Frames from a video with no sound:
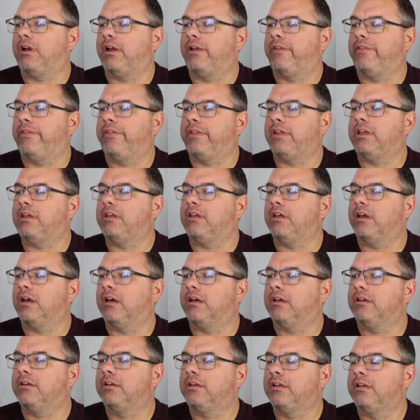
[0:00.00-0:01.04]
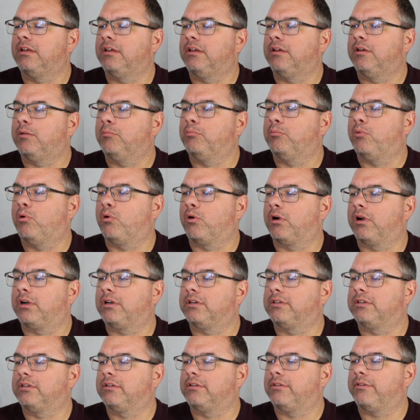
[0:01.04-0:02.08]
on the
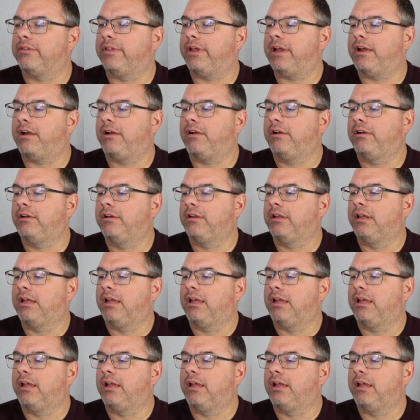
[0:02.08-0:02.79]
port there.